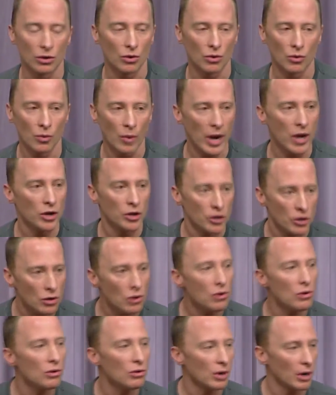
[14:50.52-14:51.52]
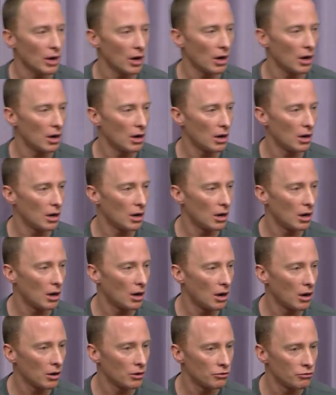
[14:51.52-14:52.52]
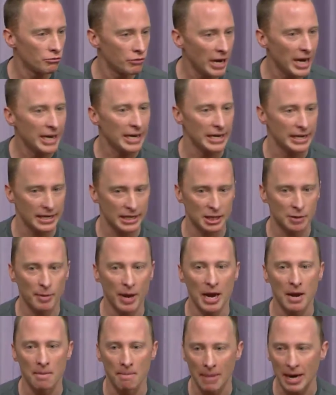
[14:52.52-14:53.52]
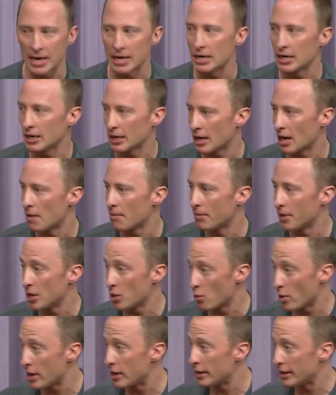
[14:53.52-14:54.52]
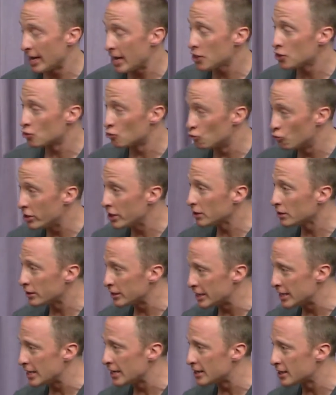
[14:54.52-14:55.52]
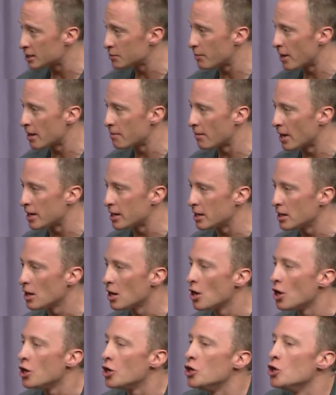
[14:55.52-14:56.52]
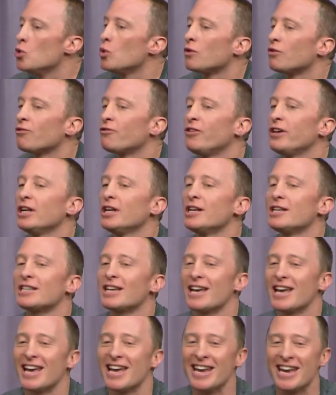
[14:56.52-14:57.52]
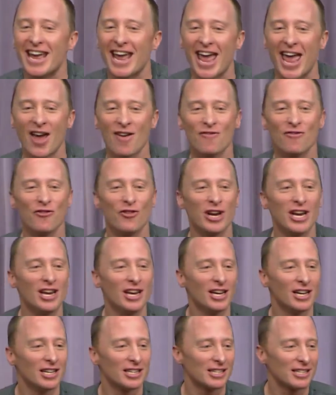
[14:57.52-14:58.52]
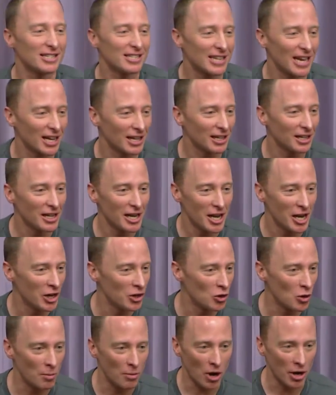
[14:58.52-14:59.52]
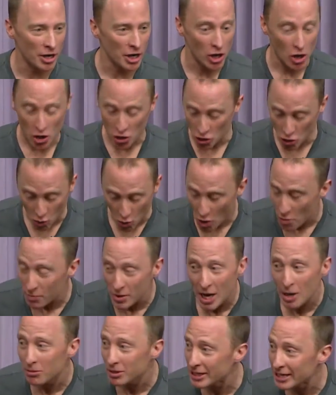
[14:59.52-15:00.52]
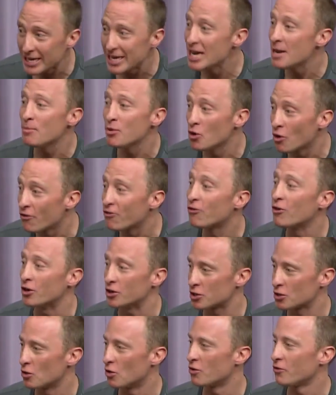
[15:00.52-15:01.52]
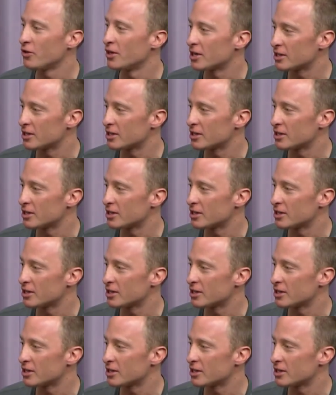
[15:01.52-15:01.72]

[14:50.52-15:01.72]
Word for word: When you are ready to spend money in a company, when there's real need to spend money, you will feel it in every cell in your body. You won't be able to keep your foot off the